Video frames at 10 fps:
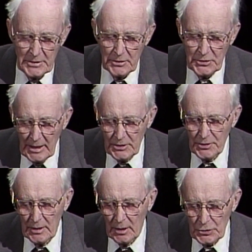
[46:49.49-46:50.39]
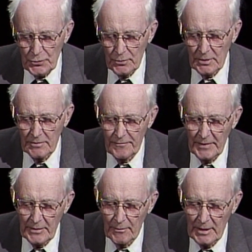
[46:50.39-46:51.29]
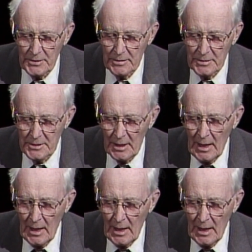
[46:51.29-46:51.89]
and changing cultural configurations